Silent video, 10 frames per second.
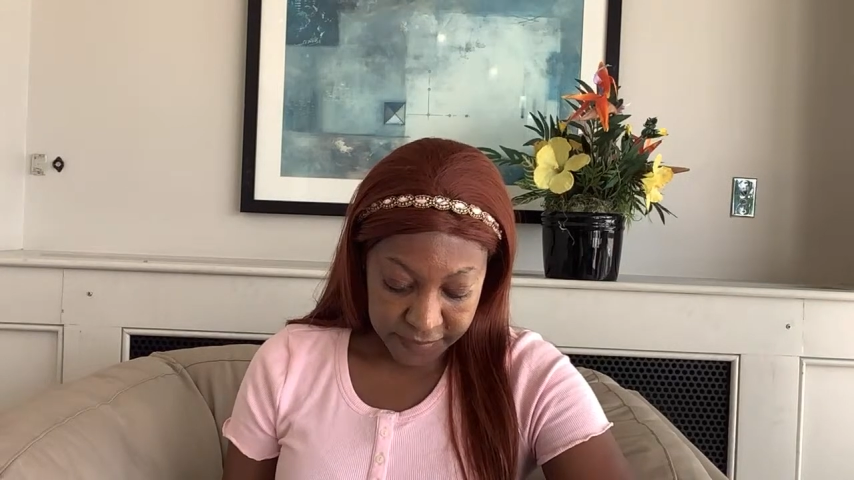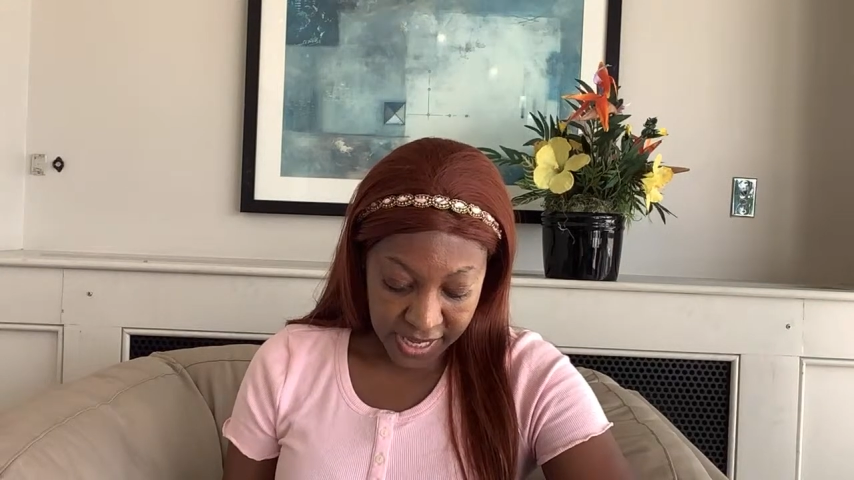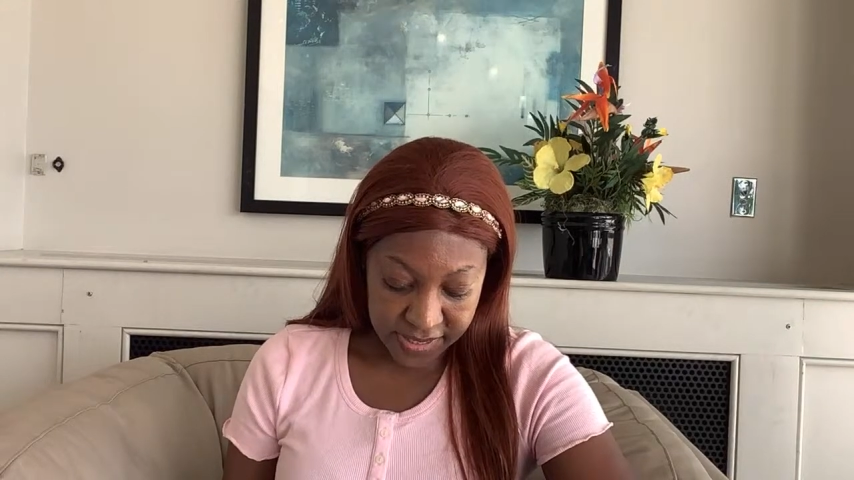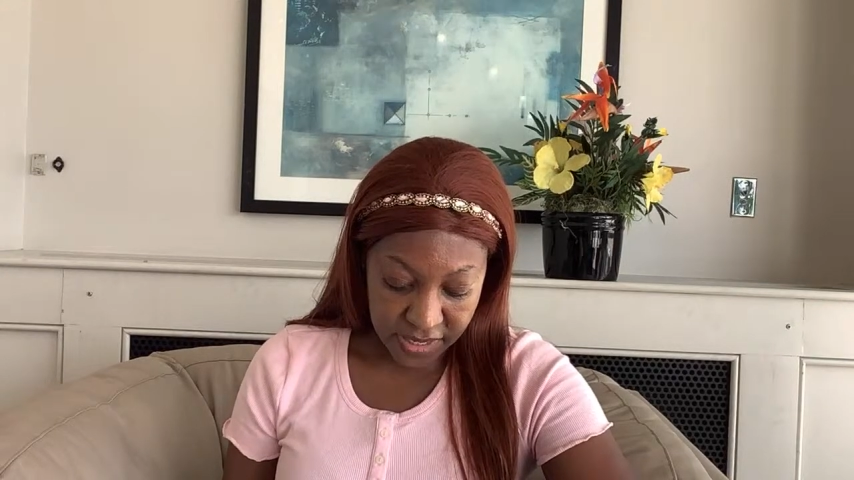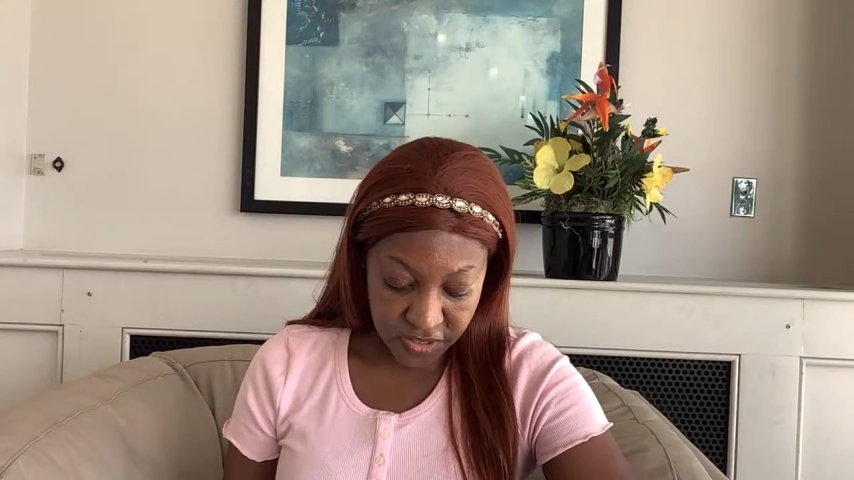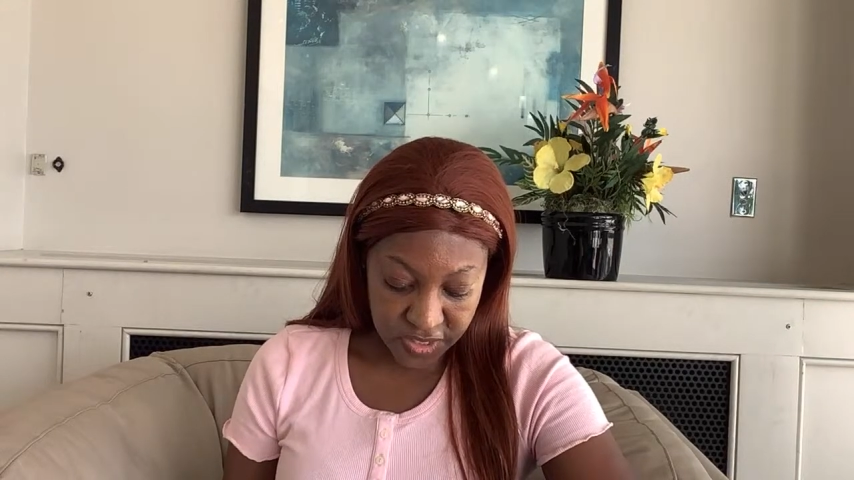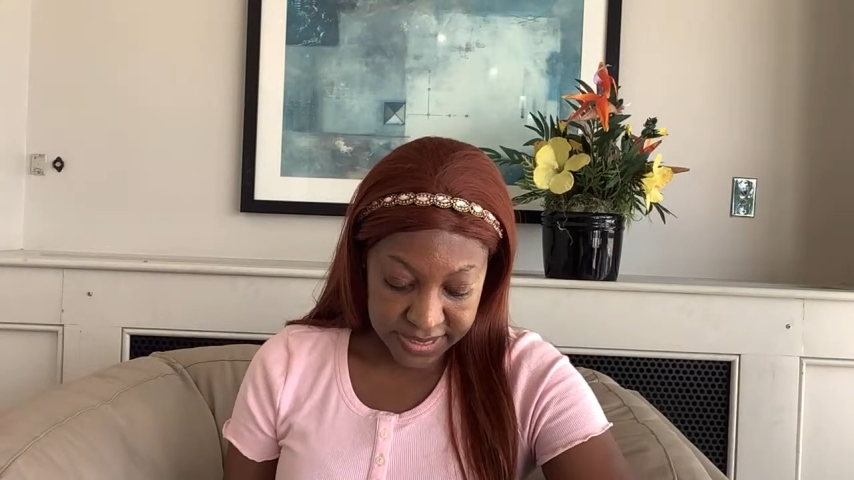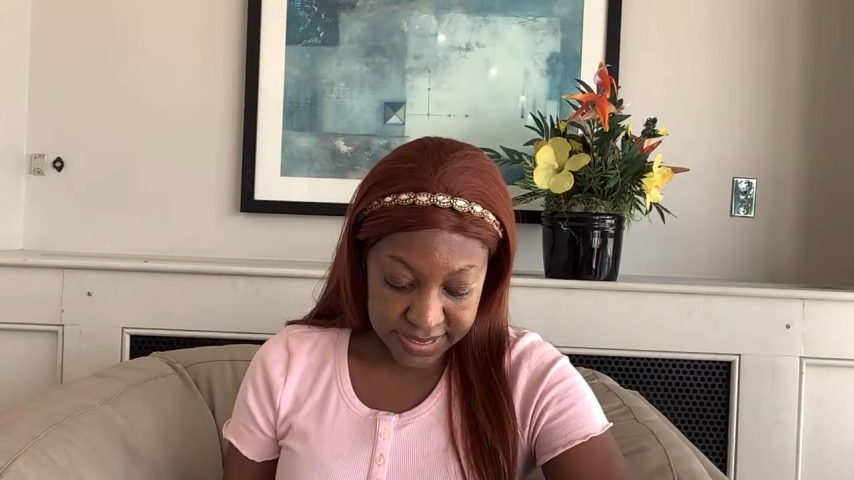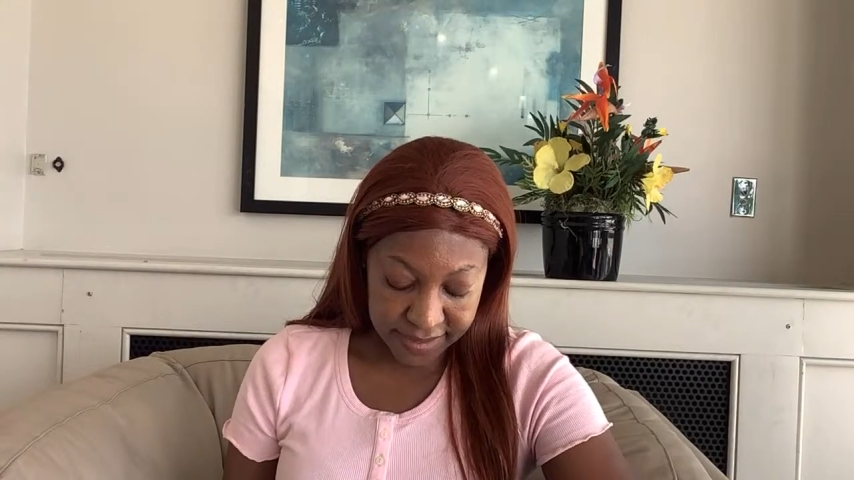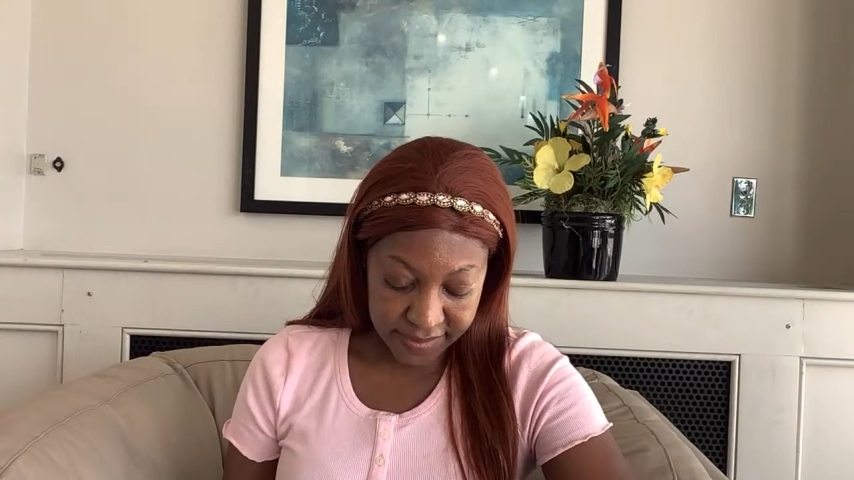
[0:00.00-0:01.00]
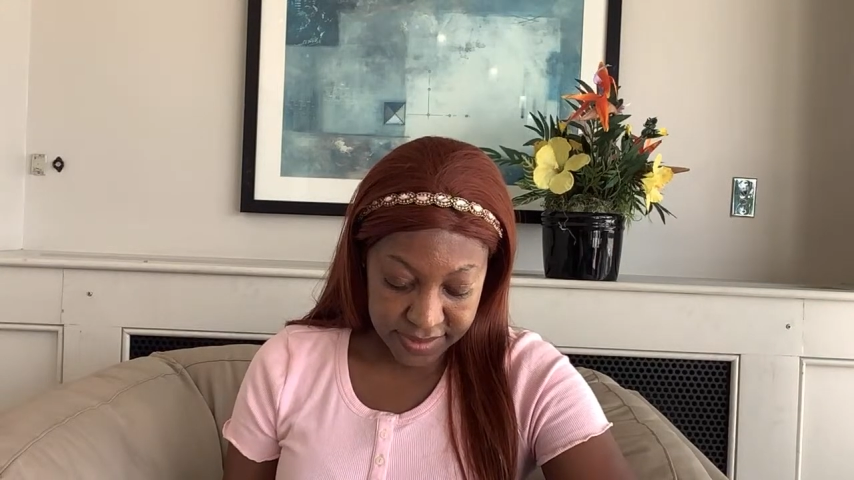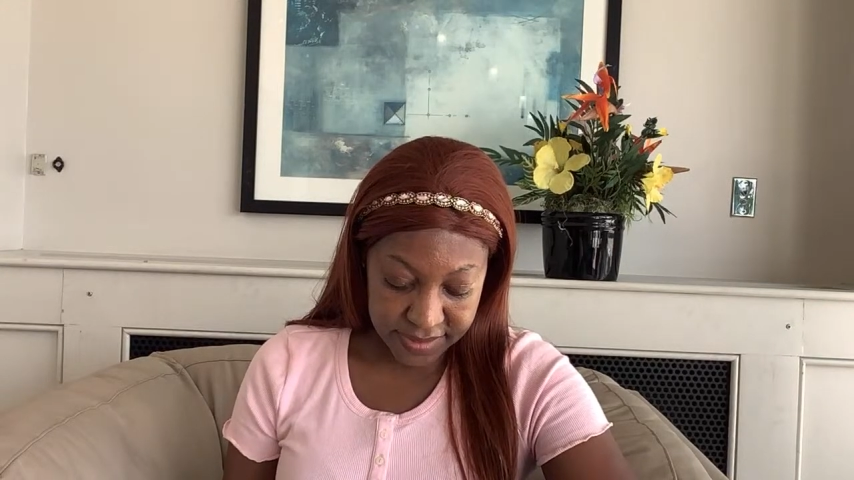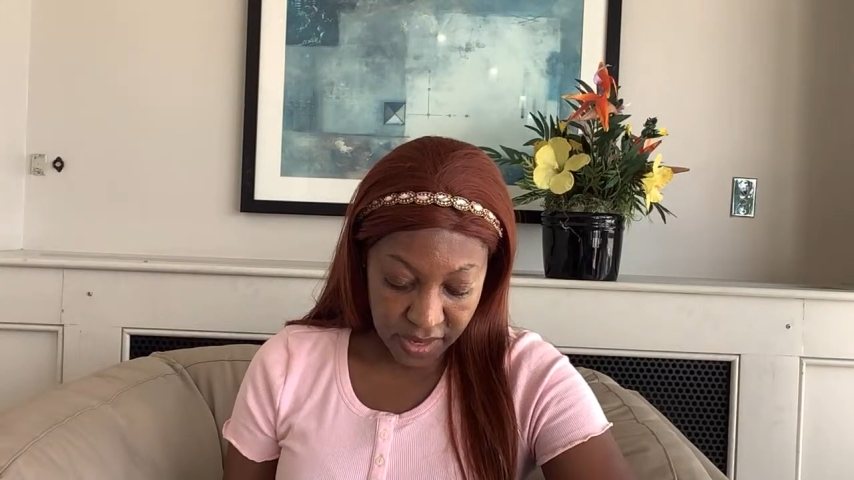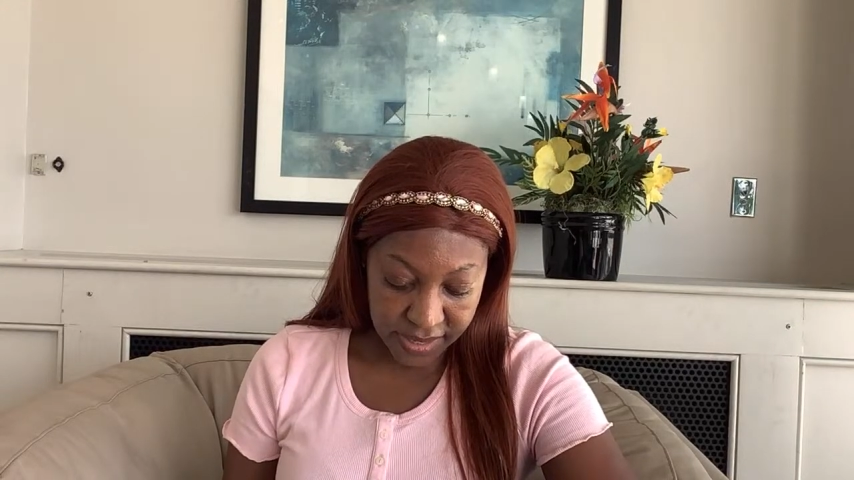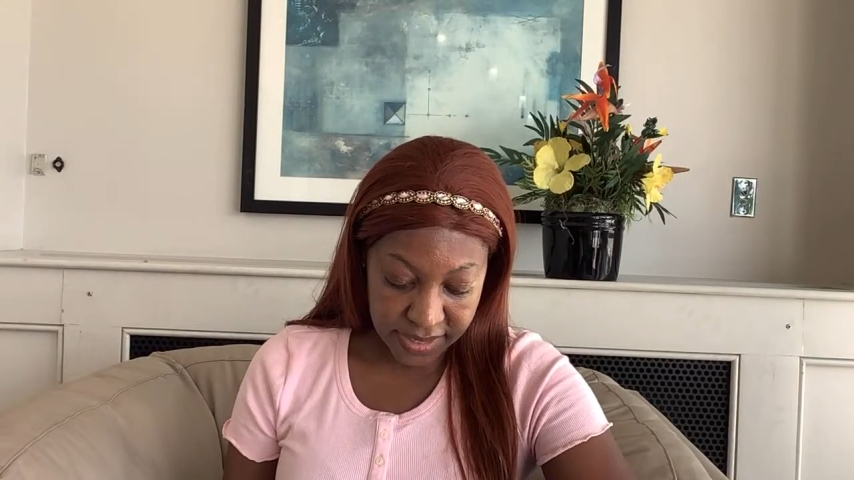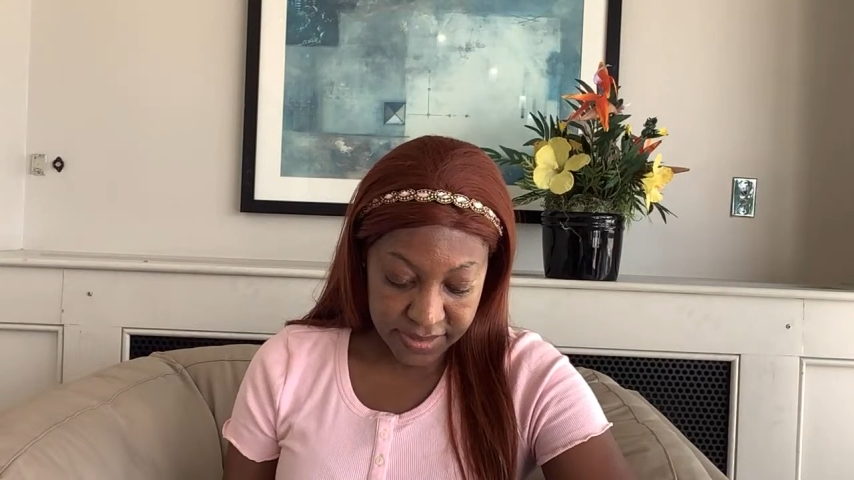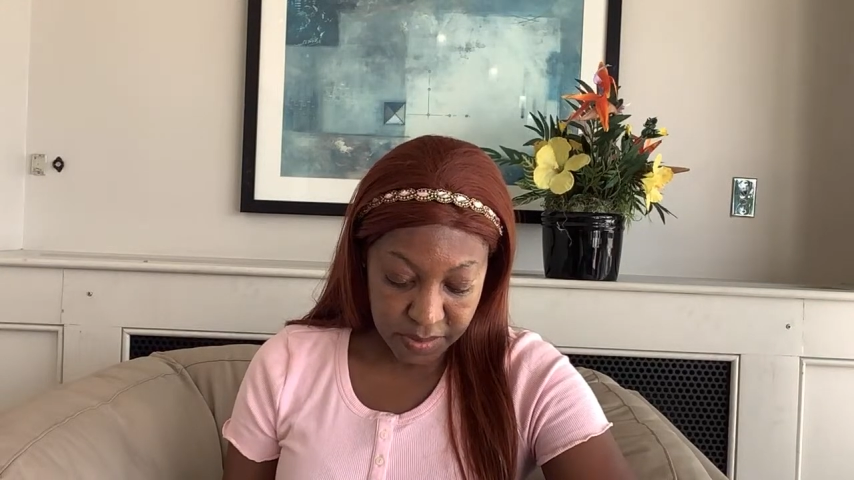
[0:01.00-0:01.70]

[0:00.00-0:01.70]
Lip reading: guess how should I say this? I guess